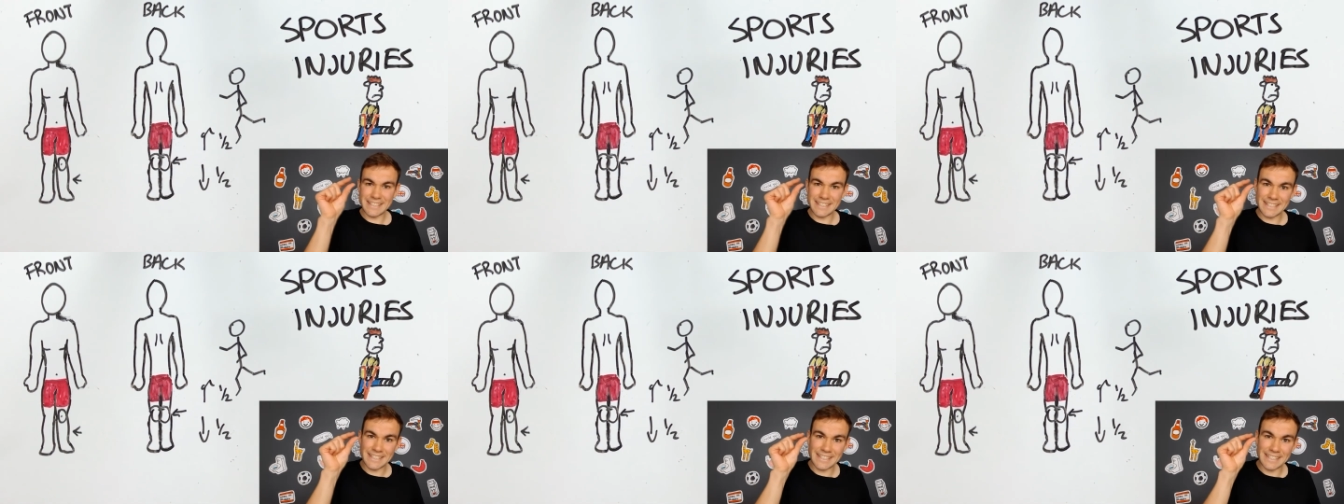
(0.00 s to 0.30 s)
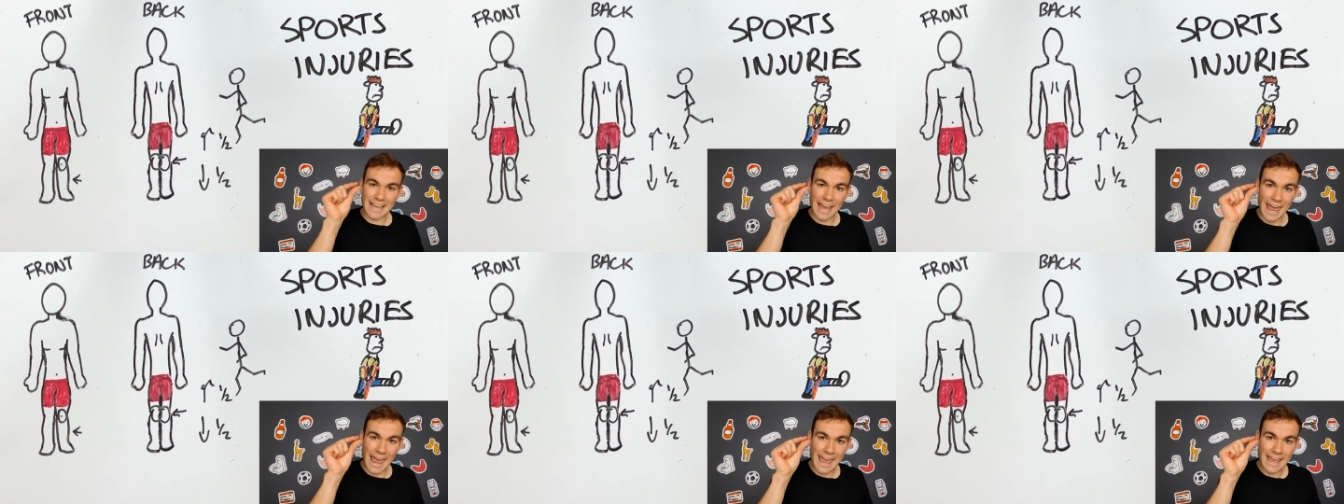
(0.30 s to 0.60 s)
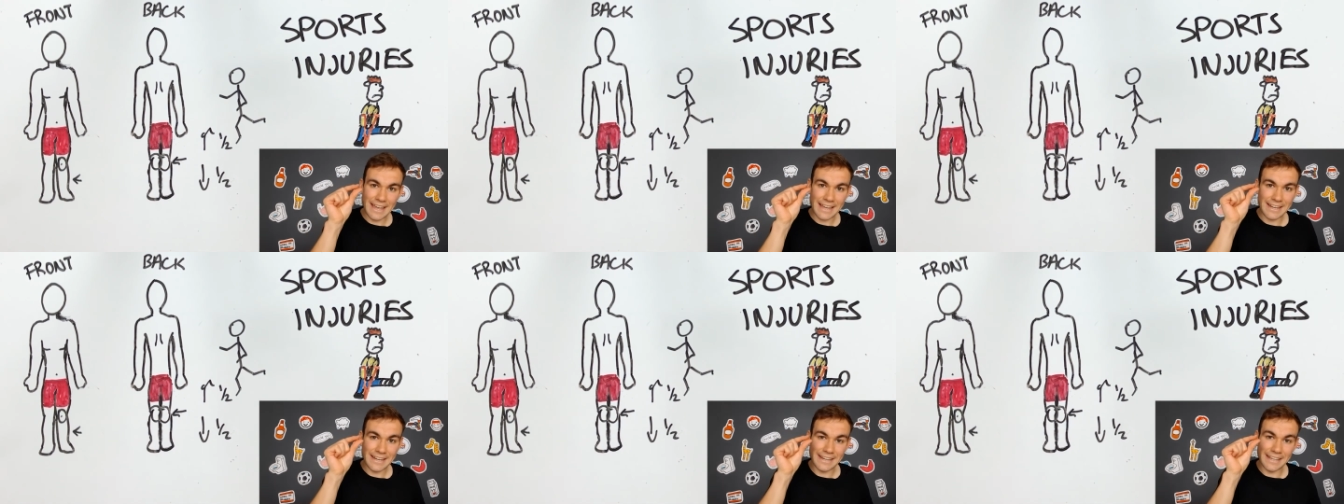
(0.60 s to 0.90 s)

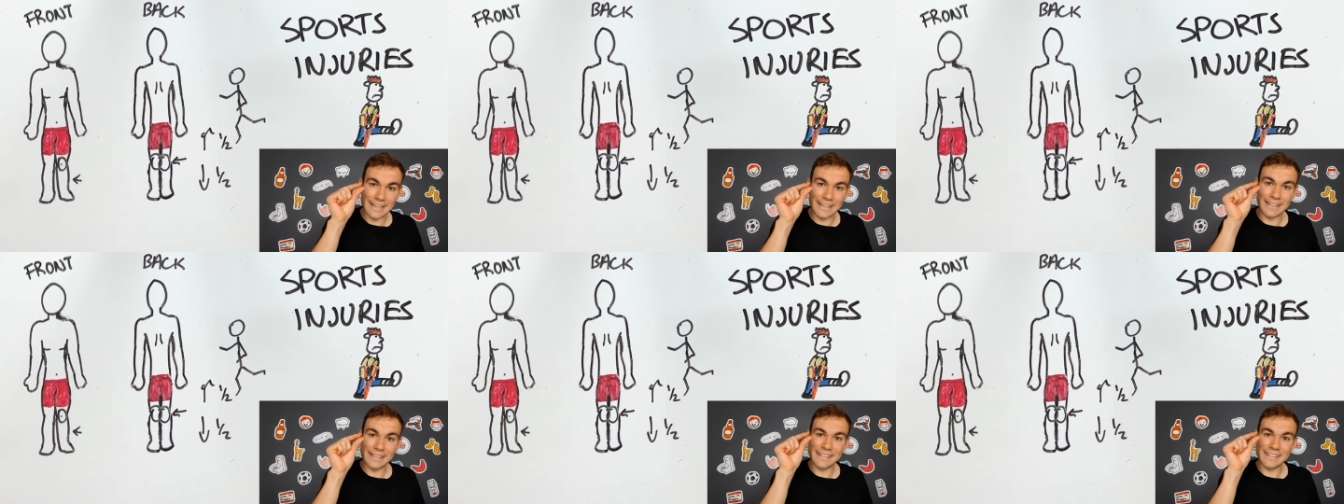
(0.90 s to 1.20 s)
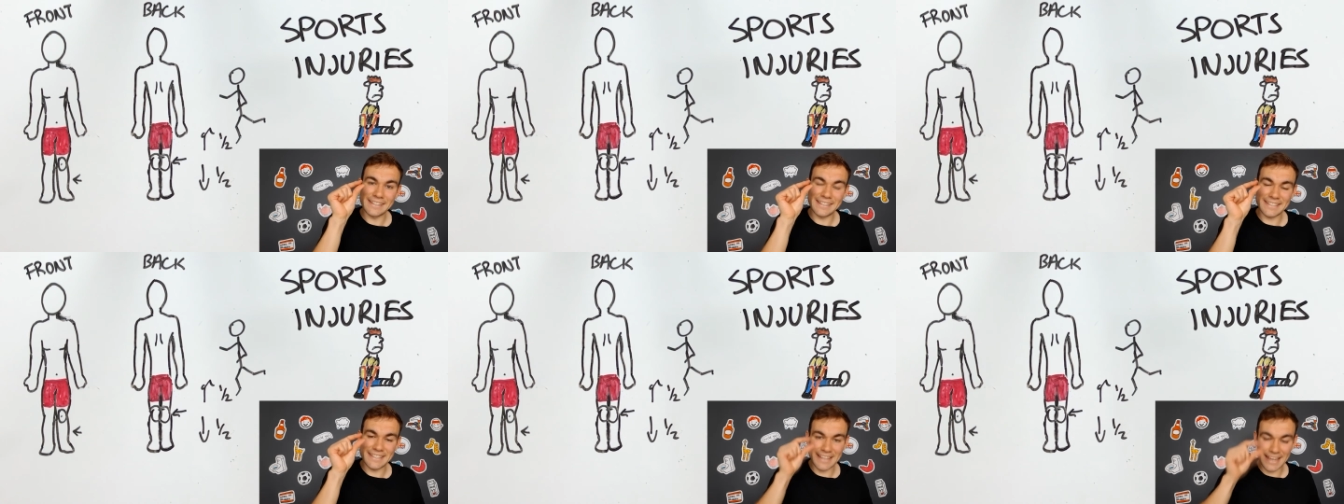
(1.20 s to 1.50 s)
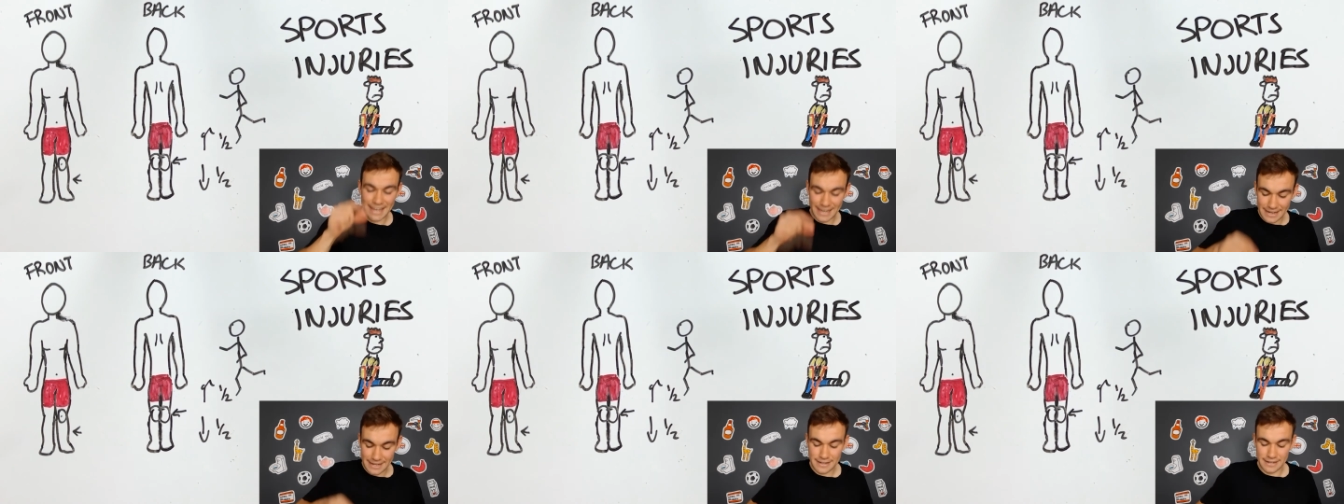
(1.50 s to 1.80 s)
tiny,
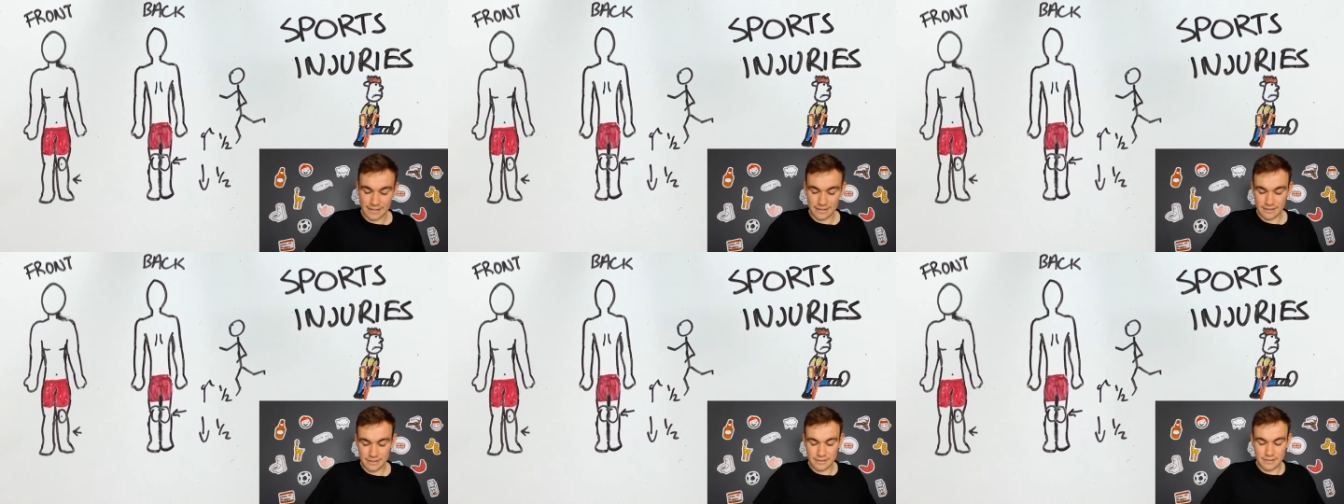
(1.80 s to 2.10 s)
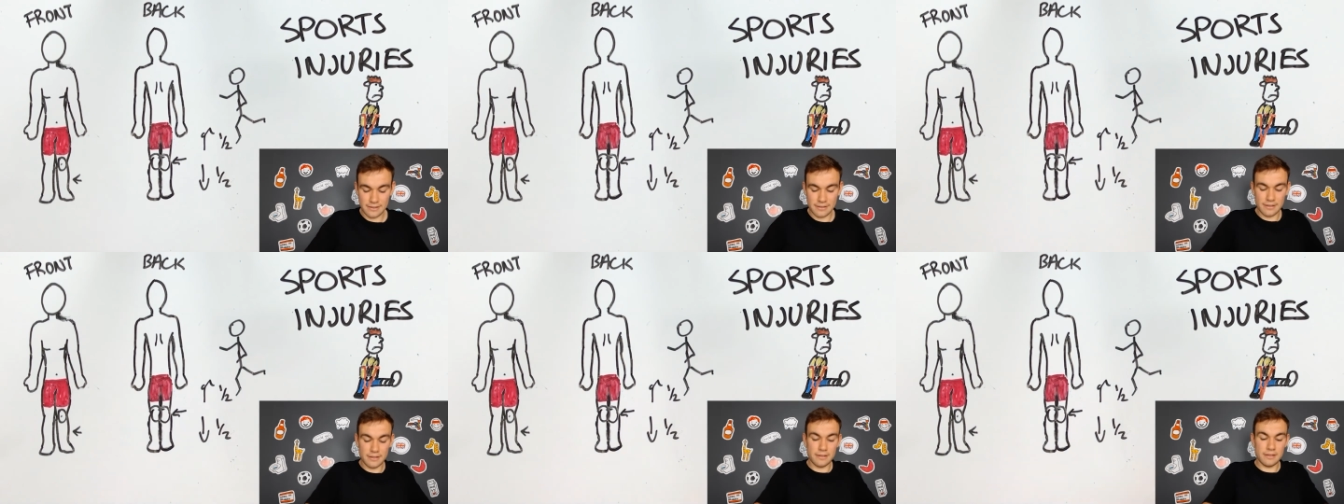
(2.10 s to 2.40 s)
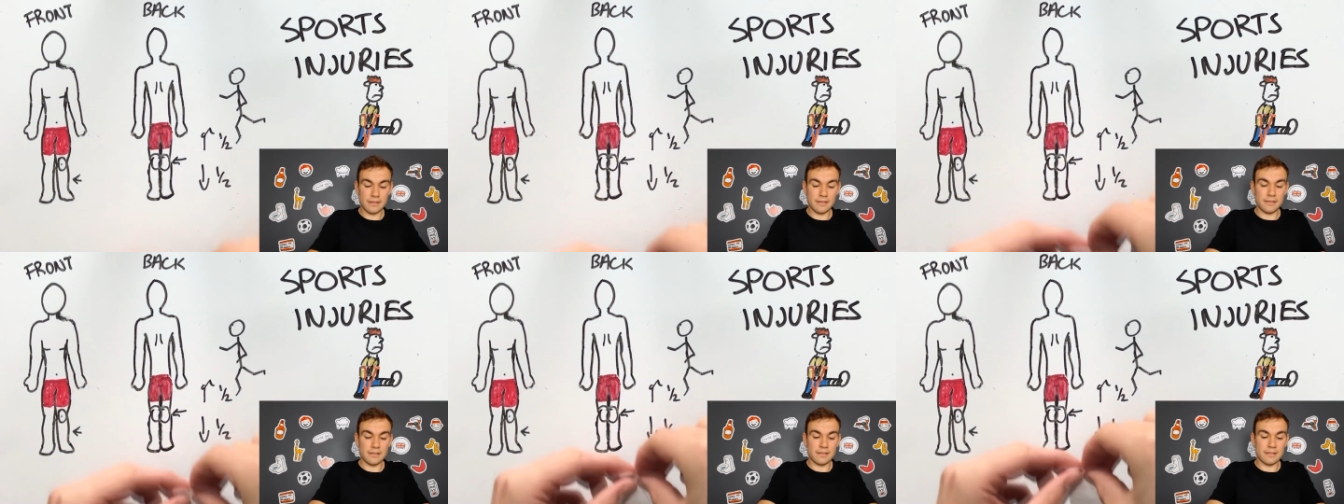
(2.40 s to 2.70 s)
tiny
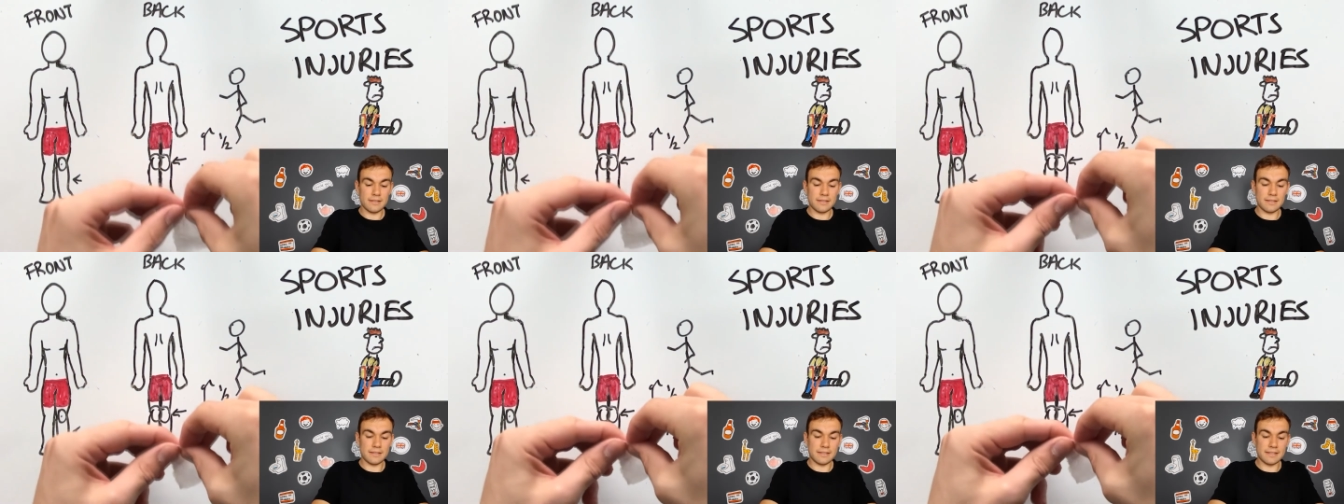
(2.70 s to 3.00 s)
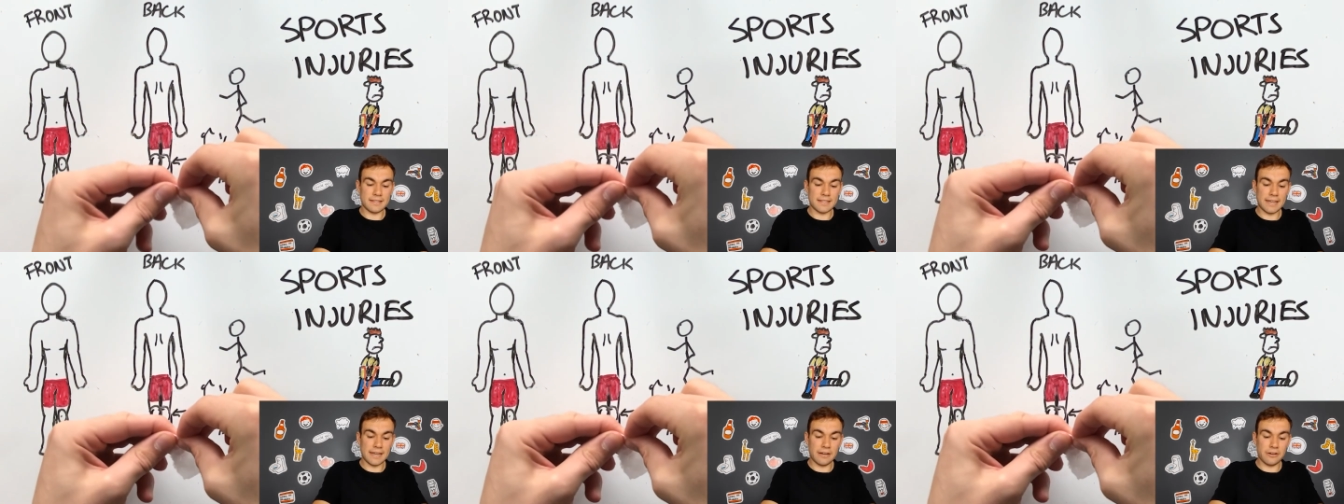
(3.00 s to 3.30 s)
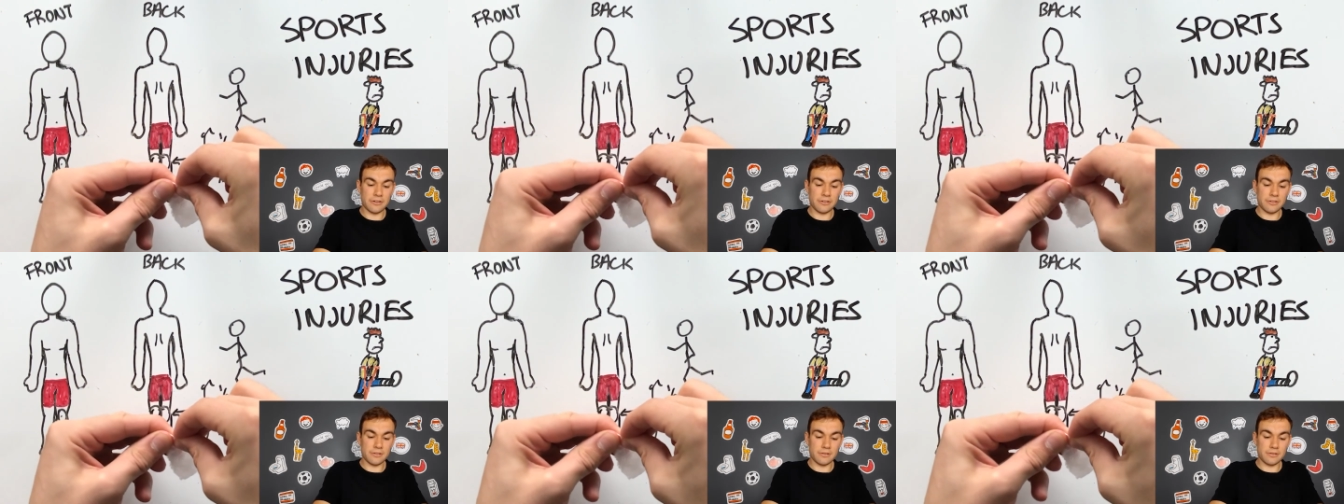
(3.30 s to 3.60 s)

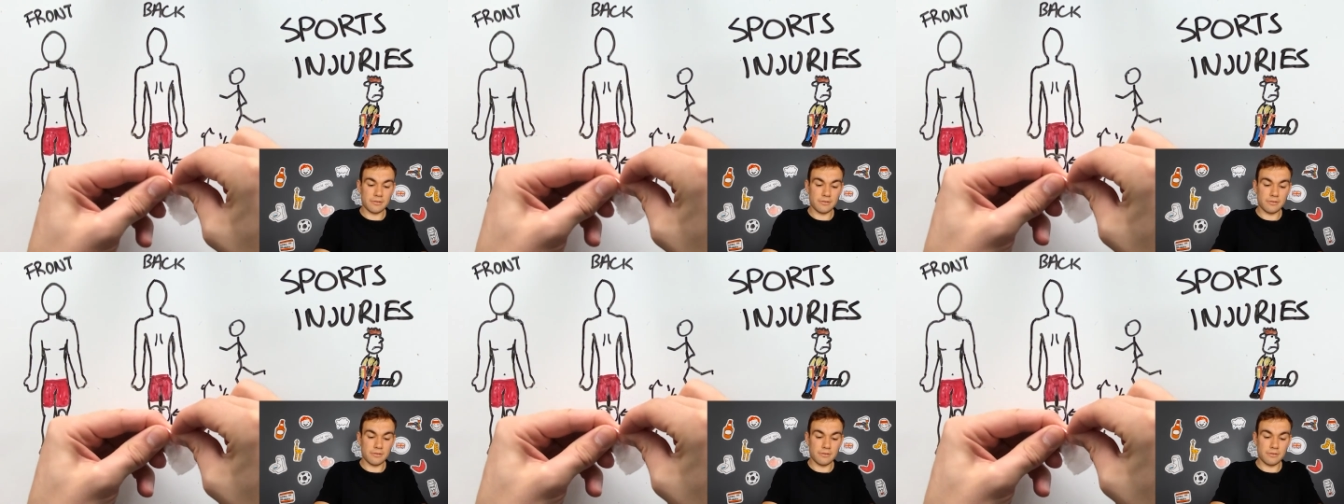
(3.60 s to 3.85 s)
tears,